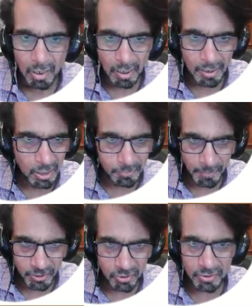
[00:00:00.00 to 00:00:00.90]
And the
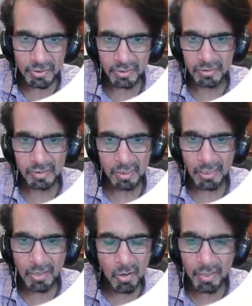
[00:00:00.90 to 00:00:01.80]
expression is this. And
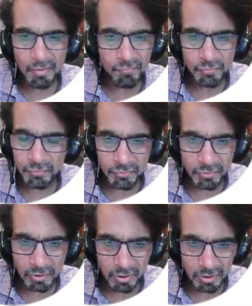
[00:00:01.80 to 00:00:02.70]
now I have to,
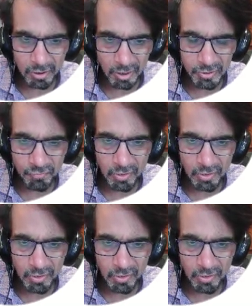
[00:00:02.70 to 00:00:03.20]
in the rest of the